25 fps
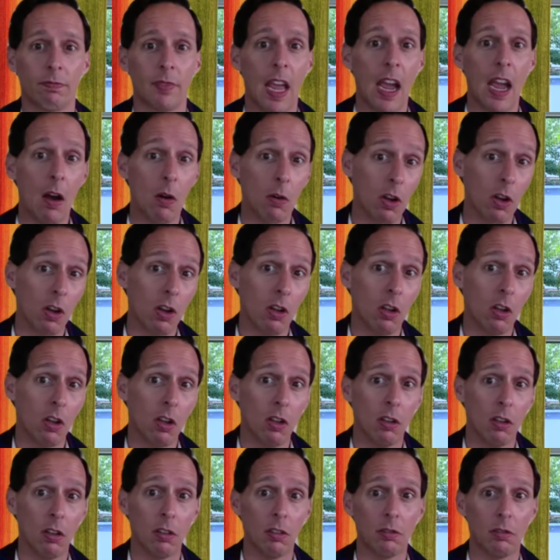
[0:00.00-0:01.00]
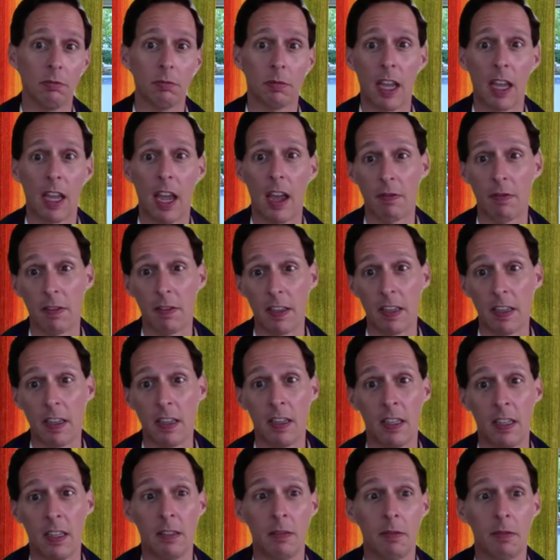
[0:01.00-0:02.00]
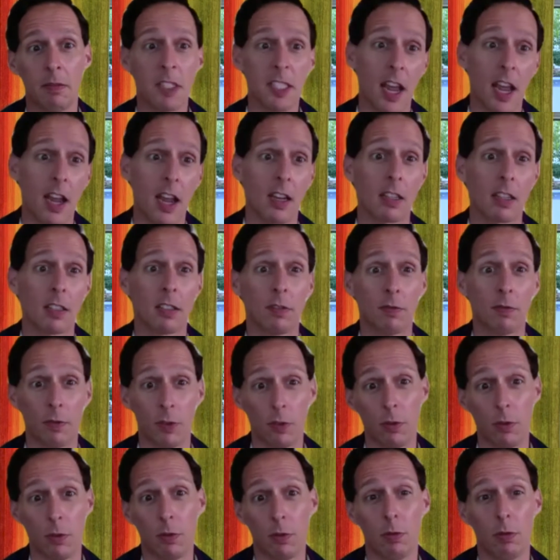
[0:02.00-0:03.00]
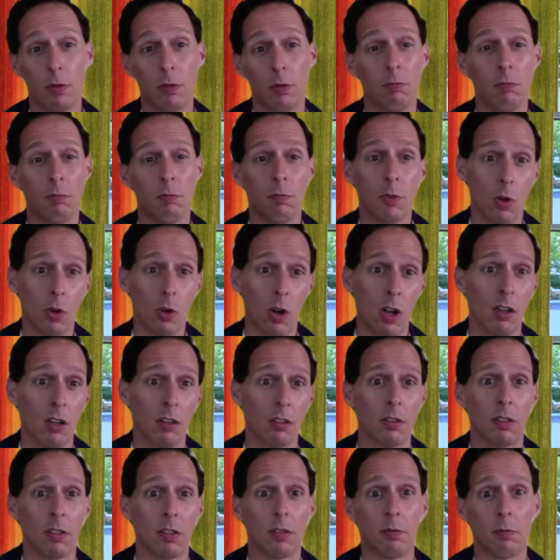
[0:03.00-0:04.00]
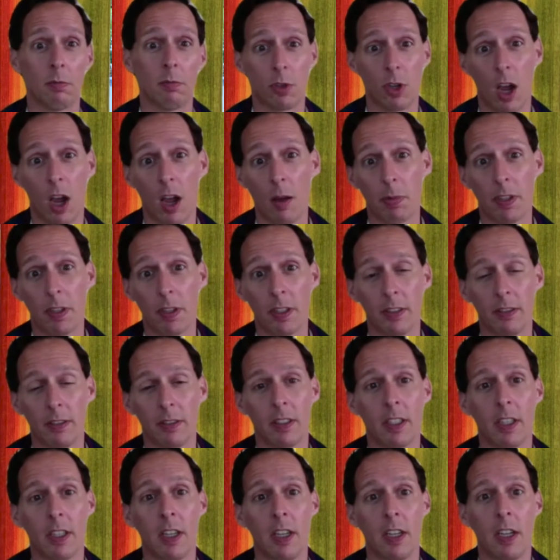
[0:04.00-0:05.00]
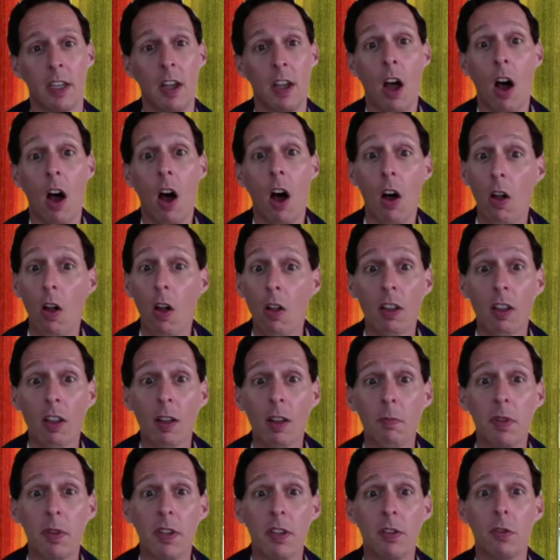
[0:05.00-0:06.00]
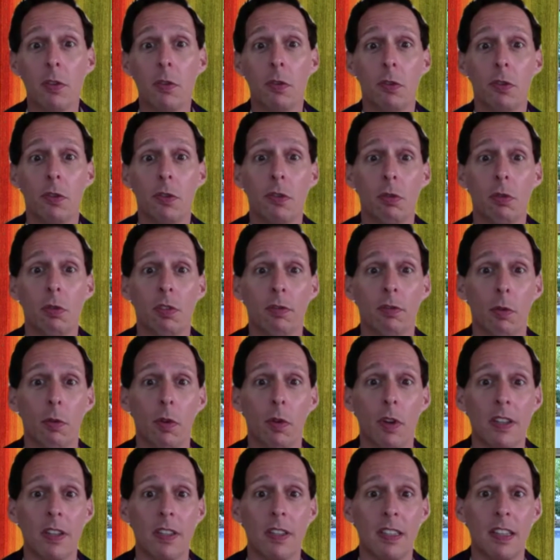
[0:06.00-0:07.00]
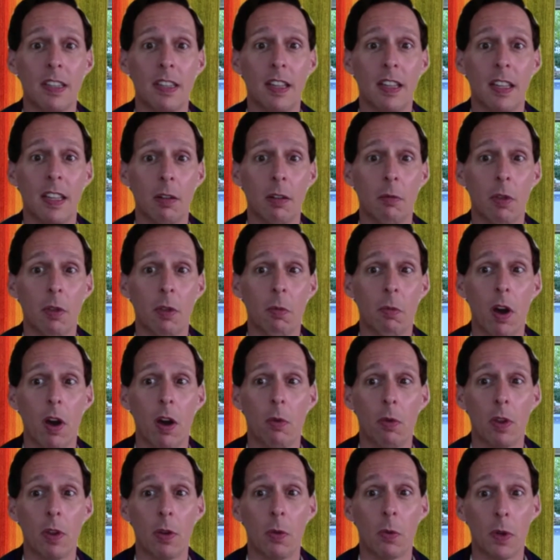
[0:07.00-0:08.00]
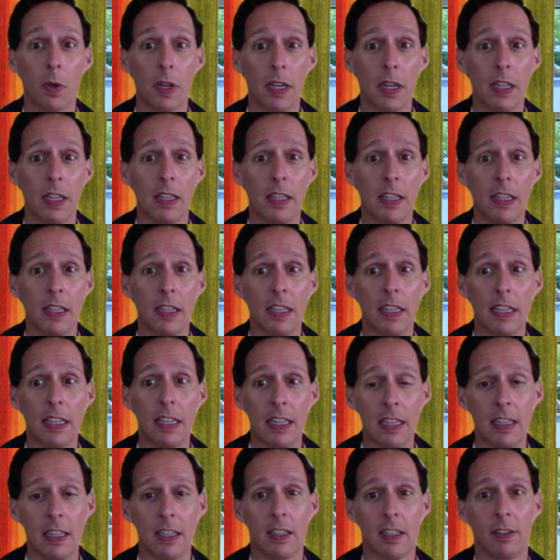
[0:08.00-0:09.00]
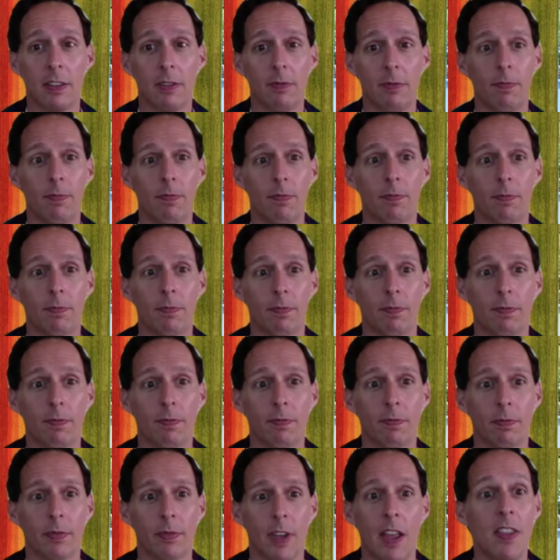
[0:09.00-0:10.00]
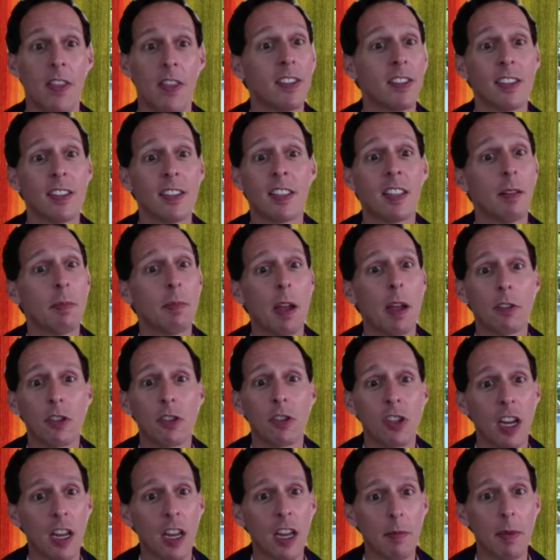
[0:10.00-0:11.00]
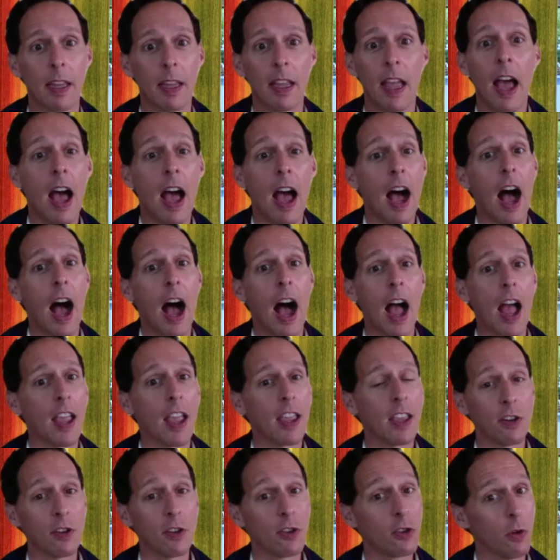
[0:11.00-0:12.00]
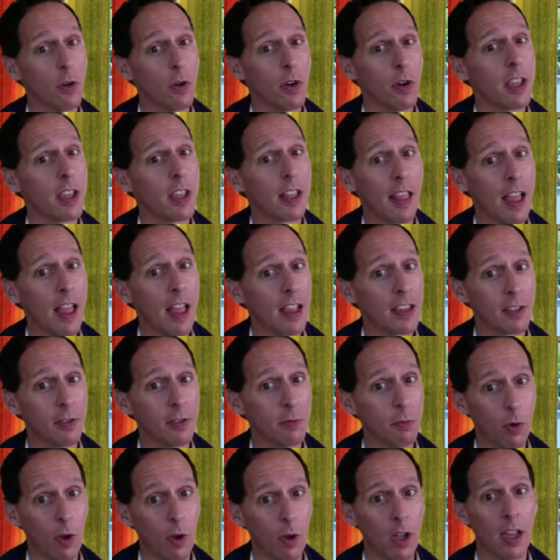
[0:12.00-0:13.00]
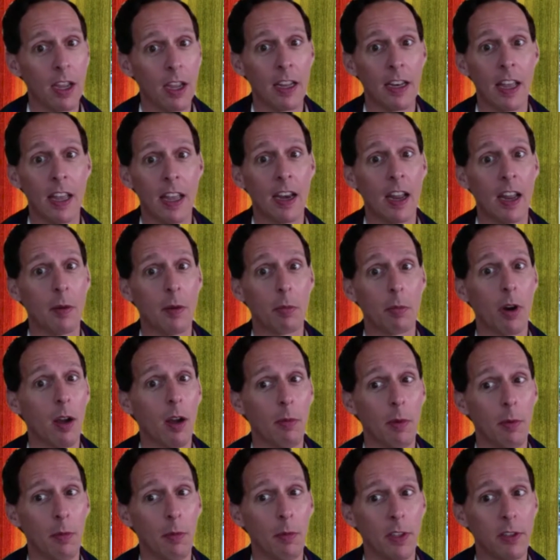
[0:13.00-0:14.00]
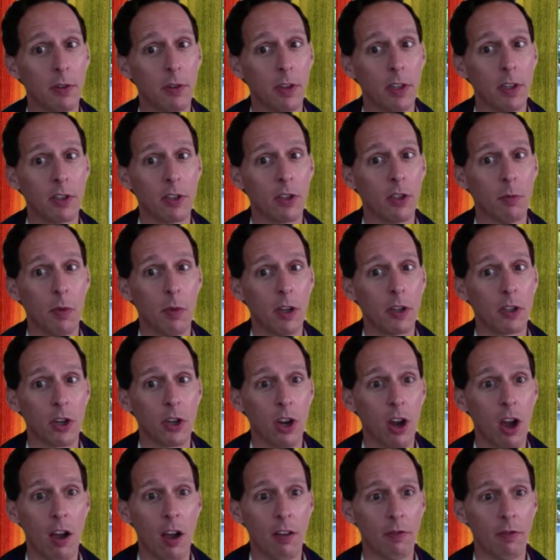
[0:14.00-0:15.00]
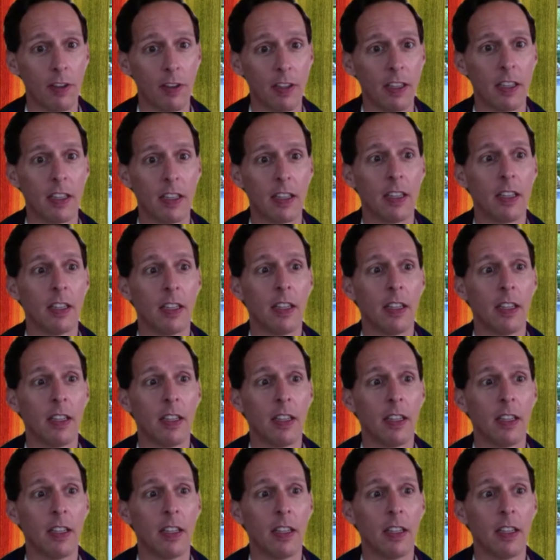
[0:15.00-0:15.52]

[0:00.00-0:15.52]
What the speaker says: Alcohol, caffeine, sex, food, drugs, shopping, all can be used to avoid dealing with what we really need. And this isn't about shaming. I enjoy a glass of wine and I probably drink too much coffee.